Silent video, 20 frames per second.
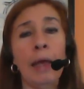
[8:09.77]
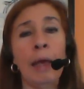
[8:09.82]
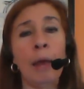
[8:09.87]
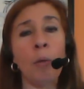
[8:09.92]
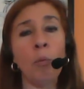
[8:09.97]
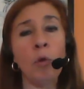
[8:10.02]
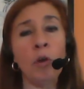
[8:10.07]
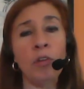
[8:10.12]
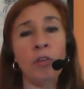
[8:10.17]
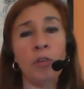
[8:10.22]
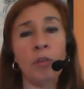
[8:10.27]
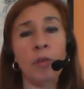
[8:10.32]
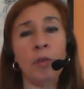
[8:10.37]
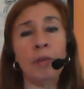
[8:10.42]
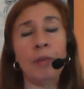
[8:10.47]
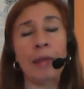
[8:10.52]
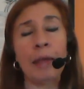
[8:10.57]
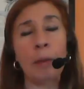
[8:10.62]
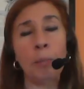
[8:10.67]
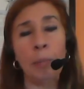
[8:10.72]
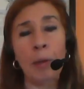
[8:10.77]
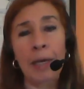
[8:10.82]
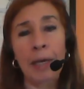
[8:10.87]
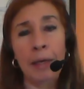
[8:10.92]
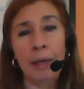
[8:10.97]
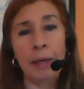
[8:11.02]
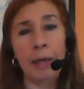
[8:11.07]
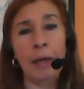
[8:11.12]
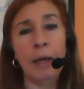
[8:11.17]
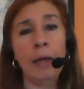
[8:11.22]
it was the
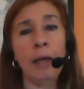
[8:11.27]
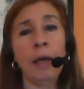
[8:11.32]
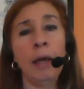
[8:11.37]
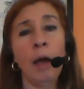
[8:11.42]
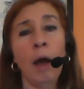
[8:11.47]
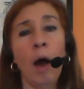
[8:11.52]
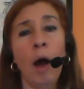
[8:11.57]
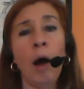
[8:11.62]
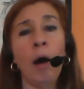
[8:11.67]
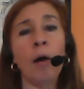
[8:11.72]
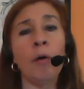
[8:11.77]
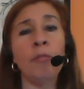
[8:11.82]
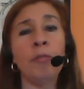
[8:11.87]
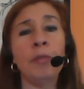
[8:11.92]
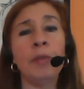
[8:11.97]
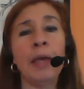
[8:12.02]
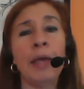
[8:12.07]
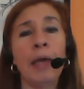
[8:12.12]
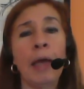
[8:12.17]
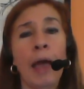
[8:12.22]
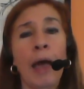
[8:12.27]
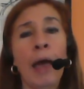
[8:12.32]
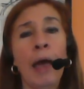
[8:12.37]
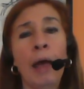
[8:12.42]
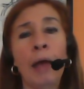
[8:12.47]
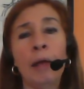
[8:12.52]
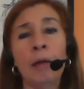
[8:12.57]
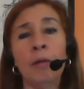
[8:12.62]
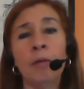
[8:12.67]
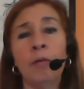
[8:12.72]
beginning of the
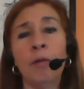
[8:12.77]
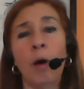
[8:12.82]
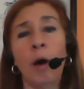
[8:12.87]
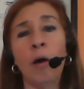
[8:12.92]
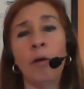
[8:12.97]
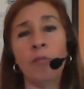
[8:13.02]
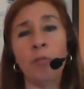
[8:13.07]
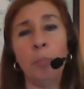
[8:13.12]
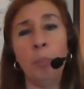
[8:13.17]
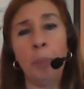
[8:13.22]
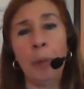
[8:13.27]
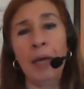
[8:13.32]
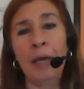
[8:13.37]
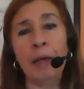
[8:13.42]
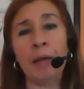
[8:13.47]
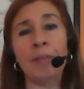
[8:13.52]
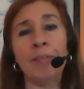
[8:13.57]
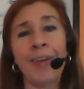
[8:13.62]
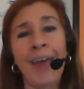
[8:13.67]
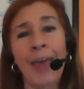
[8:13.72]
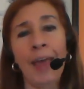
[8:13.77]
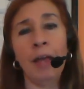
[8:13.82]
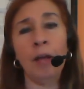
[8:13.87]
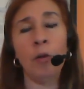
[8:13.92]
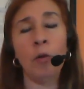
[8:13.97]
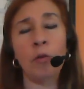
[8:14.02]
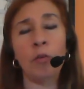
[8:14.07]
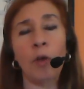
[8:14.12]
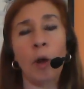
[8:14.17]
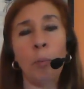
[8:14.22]
end of being
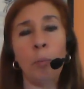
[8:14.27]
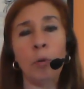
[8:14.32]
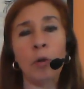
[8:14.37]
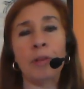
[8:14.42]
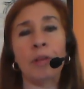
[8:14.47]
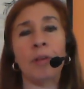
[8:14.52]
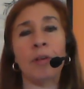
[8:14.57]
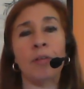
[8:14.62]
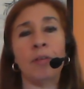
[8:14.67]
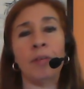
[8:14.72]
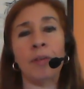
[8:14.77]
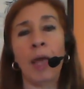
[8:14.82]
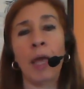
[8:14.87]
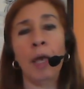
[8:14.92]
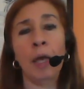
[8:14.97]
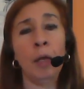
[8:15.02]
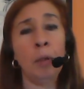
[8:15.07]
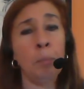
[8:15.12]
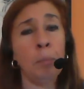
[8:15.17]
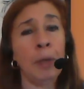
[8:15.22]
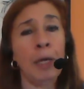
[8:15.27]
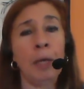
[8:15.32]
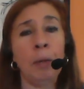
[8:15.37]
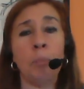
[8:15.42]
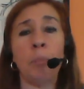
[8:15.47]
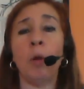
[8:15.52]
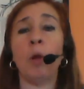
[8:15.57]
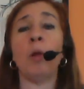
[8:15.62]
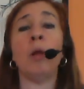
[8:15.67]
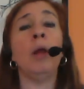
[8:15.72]
tangled up with the same
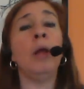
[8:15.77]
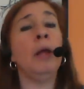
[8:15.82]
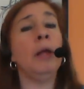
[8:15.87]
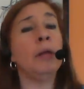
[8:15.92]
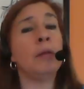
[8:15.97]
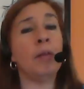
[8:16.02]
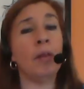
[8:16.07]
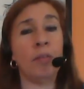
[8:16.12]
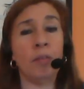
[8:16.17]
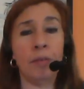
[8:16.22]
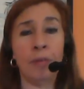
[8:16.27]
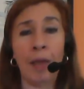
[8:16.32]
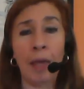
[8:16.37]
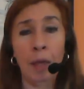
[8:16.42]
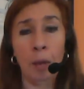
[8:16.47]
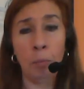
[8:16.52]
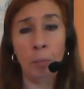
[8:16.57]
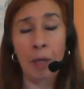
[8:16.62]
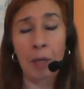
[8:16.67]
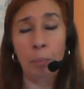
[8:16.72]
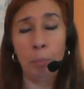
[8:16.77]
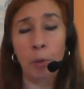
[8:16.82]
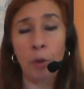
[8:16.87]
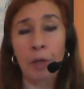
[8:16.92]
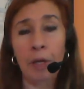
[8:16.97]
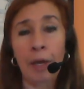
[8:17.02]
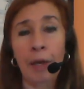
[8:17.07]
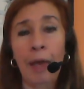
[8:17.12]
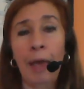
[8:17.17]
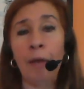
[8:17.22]
people, the same people
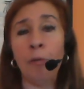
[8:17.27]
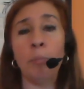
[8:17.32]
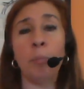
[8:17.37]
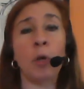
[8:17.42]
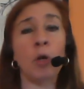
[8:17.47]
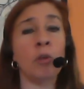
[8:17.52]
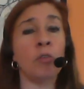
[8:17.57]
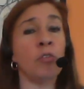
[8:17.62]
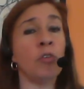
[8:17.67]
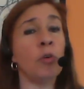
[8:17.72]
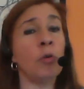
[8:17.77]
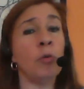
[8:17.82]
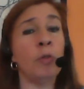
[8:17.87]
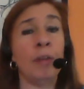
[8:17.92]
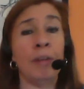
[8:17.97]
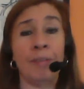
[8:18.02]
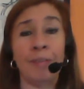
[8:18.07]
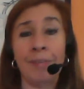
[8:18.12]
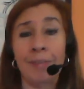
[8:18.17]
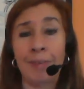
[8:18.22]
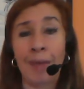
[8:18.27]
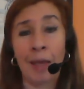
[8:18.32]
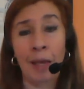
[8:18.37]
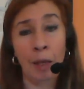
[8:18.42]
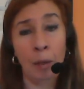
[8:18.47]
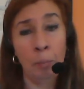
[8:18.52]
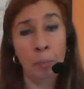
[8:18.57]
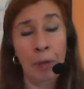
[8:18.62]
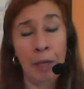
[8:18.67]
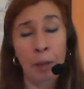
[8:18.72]
you gave birth to, the
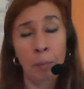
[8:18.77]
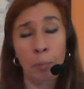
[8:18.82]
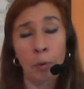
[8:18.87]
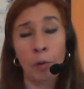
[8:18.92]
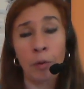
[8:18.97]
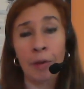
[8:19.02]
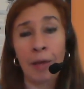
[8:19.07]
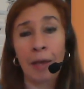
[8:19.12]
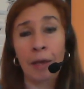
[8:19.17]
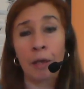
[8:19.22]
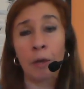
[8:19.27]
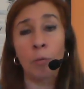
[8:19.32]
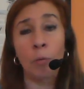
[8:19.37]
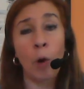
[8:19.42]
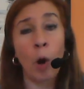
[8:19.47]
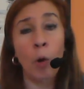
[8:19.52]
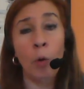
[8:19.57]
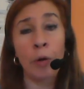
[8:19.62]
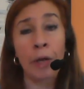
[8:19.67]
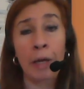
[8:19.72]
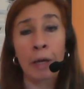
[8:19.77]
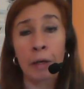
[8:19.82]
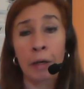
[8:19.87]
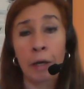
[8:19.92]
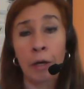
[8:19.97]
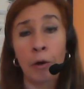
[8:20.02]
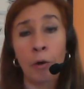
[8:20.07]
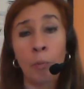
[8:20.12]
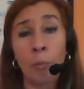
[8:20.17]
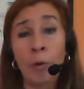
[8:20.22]
same people that you rode in
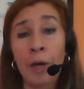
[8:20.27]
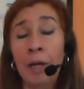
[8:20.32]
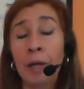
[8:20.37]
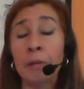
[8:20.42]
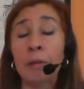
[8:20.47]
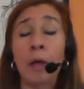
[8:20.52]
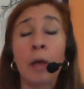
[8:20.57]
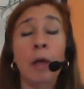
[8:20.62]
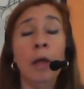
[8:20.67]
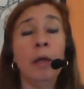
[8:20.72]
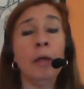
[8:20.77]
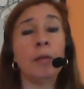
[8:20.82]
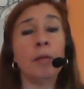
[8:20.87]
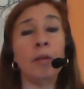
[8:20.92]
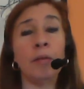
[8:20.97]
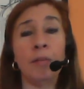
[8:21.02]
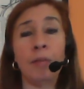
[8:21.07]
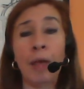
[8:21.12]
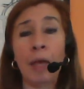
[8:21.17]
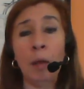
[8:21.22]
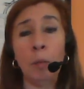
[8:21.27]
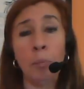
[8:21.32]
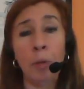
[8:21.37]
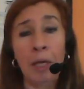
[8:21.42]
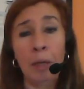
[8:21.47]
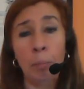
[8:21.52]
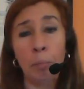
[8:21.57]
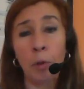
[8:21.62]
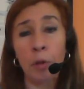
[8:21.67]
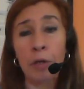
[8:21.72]
here with, the same
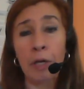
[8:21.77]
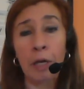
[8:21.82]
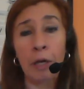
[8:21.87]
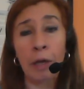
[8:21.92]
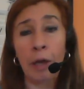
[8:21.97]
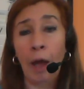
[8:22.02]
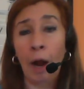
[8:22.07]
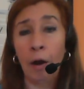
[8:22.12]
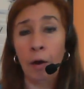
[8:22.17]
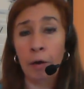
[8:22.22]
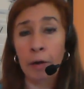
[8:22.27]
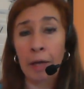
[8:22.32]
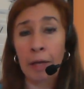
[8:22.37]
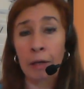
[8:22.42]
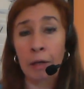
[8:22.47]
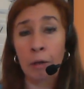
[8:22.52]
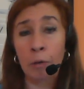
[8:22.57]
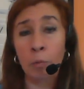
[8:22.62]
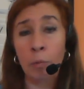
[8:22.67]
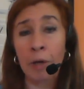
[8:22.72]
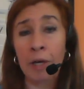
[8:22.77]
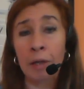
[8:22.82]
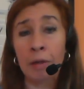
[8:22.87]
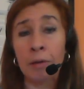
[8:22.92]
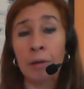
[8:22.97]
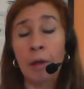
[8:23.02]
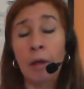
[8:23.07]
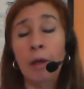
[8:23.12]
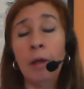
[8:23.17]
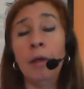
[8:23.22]
people you incarnated with.
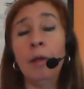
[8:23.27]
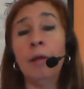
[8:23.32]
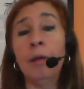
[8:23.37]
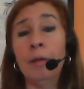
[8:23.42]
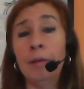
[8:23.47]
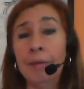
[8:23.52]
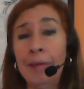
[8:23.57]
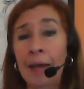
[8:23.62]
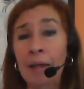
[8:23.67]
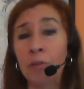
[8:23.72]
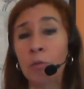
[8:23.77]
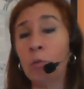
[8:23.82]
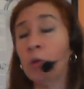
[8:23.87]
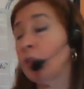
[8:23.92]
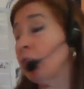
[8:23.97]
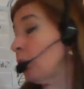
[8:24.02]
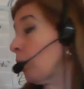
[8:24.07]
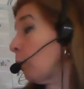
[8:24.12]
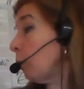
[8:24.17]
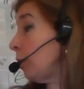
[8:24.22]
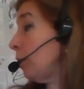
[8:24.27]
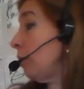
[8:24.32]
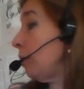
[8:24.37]
That's what some of